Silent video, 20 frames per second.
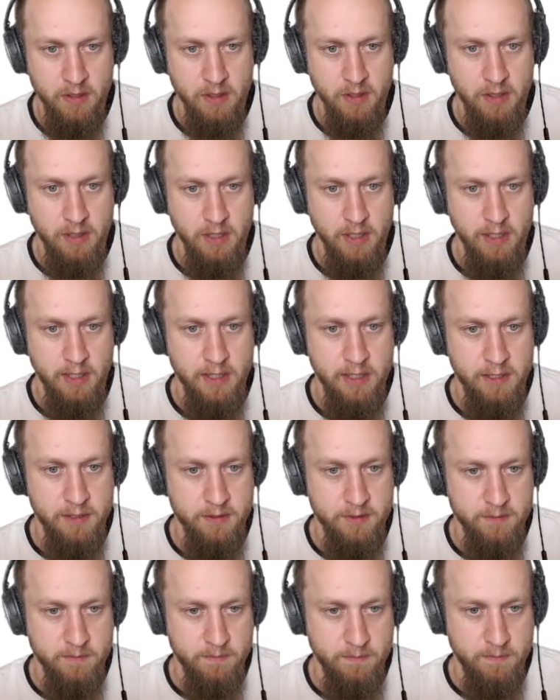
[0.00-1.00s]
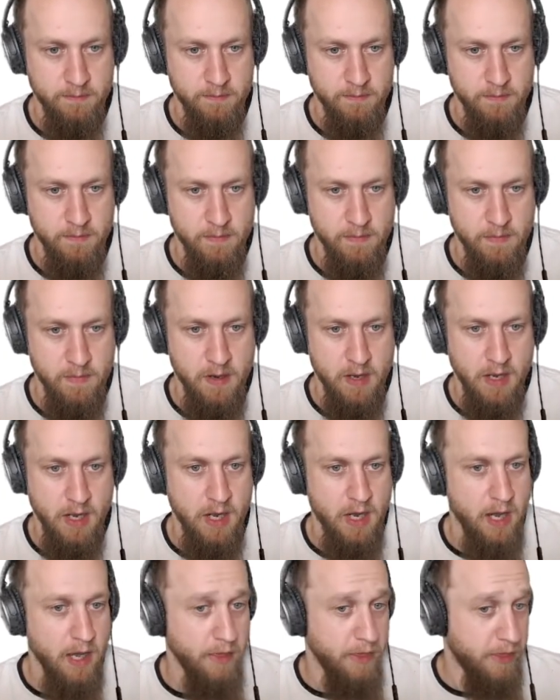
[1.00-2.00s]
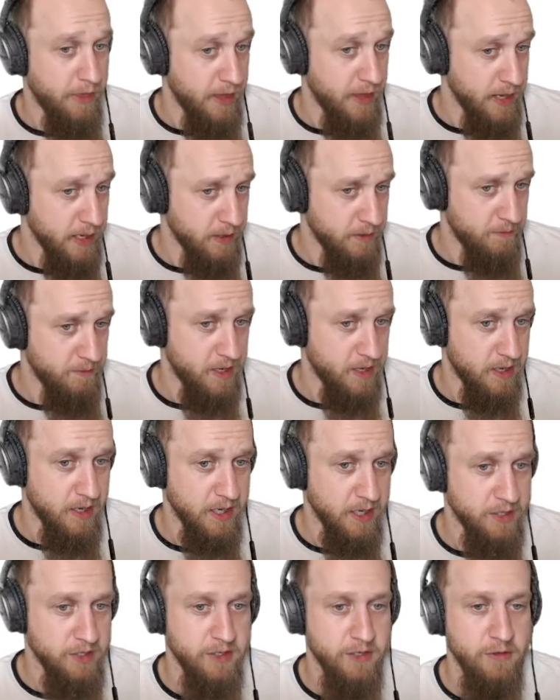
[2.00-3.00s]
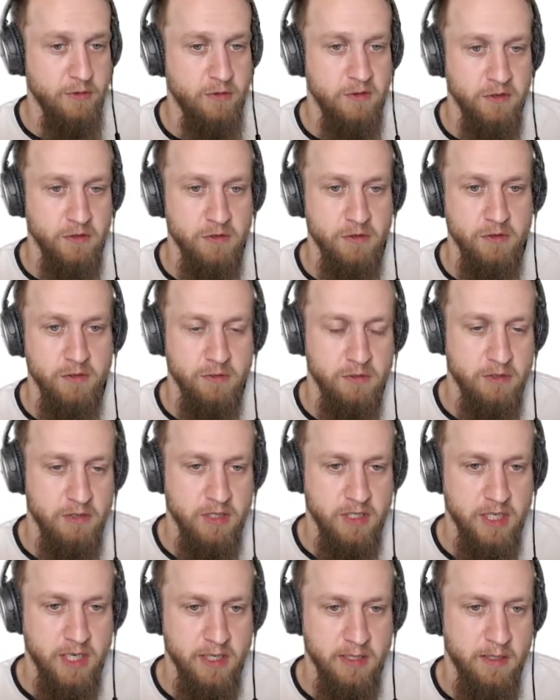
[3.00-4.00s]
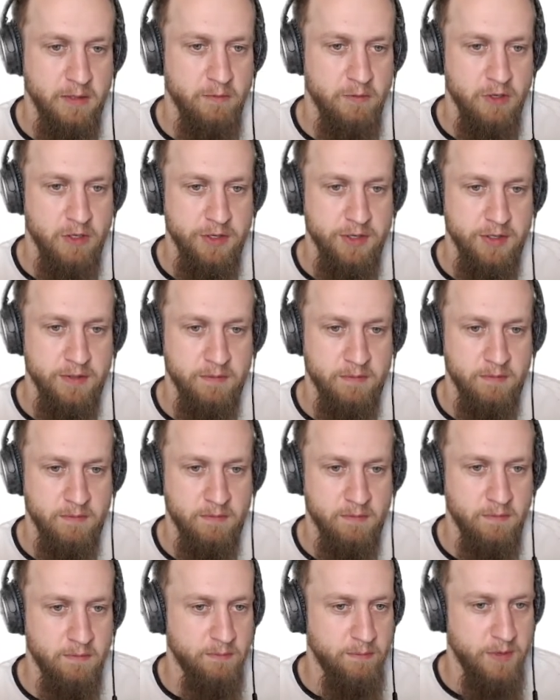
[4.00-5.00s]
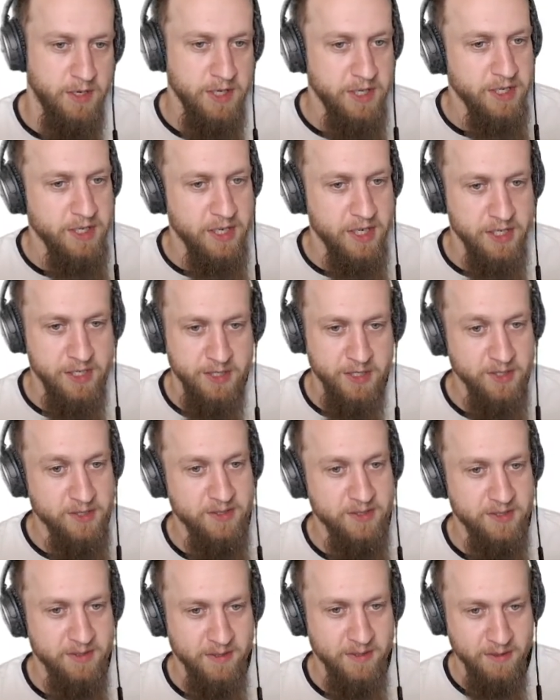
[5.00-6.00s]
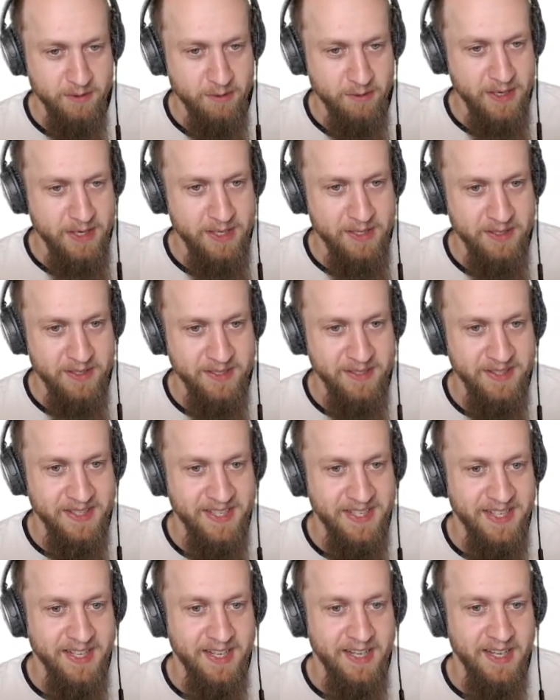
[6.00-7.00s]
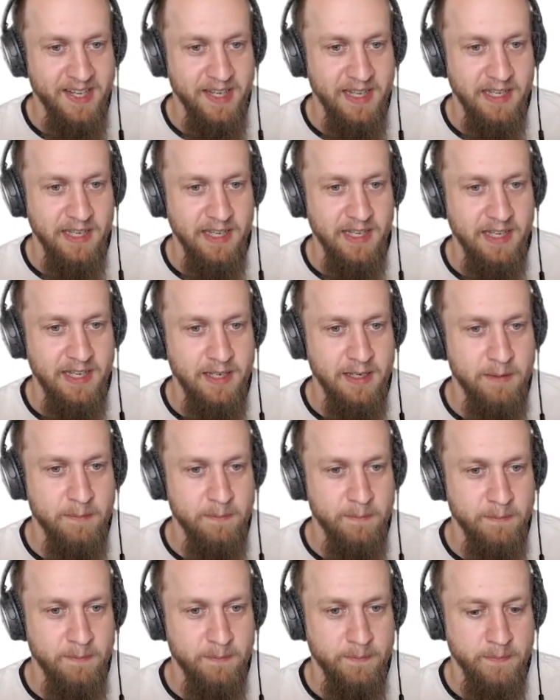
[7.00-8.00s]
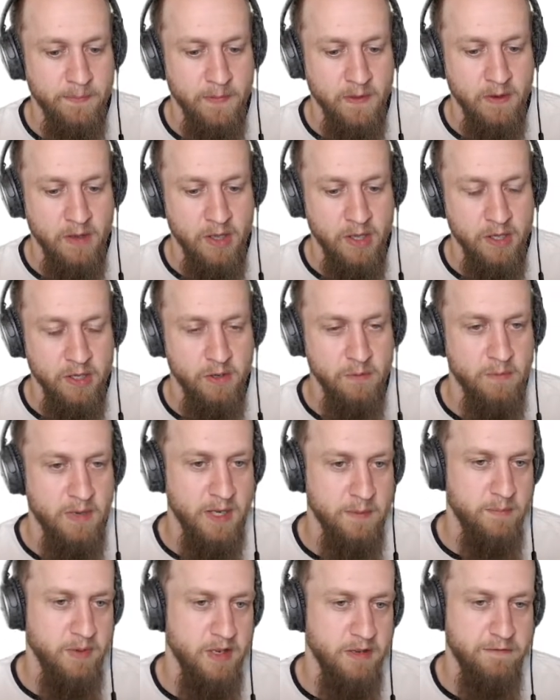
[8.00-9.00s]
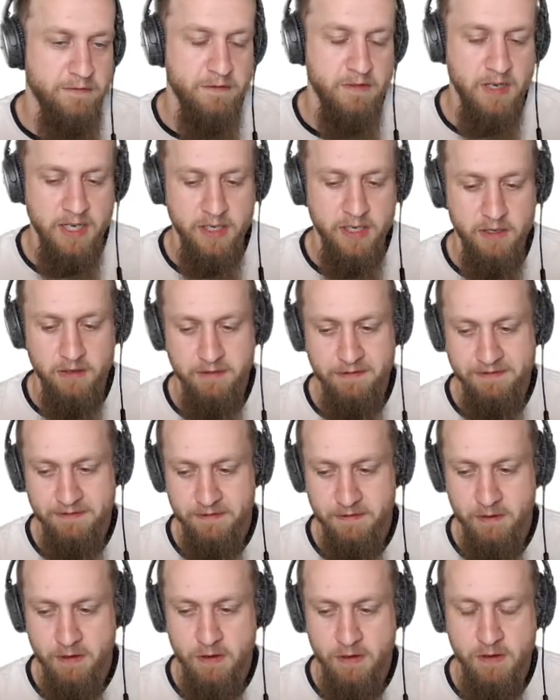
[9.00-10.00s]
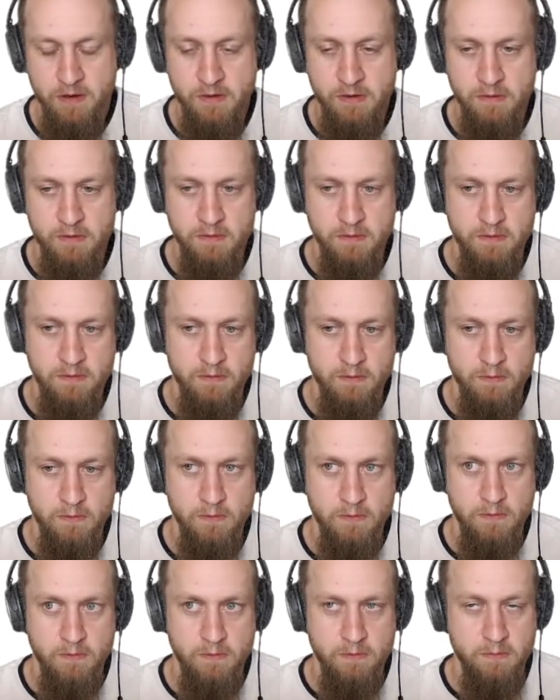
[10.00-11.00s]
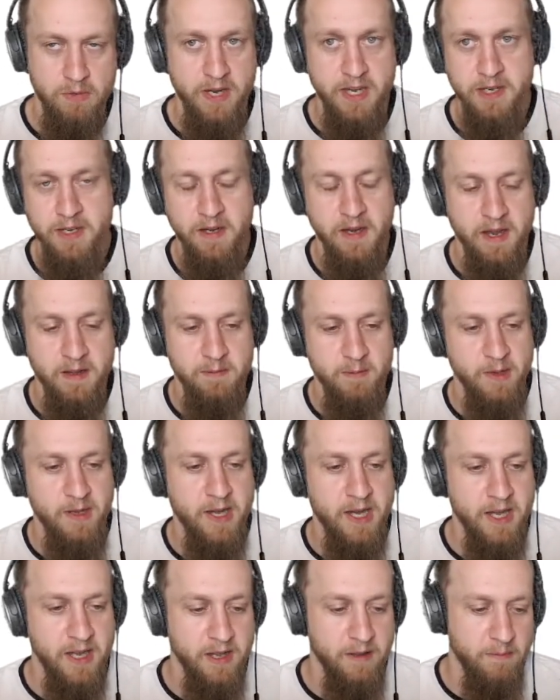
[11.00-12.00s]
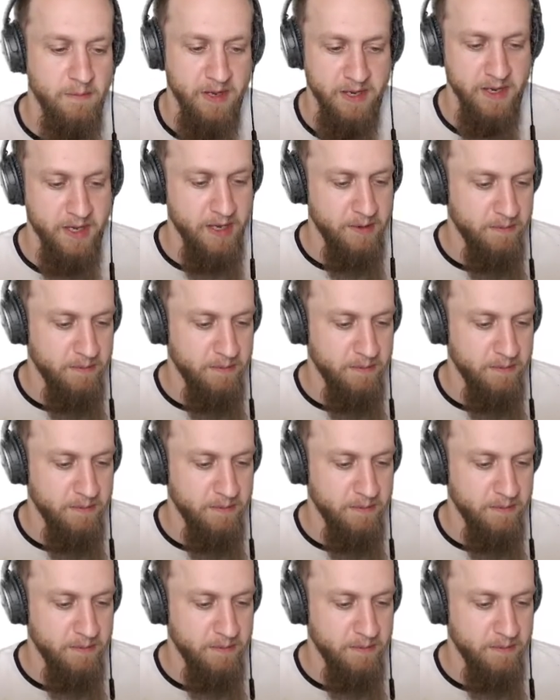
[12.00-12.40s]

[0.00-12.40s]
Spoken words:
And I think we are actually going to use the nightly version. Leading edge is great. You might be afraid of, oh, breaking API, my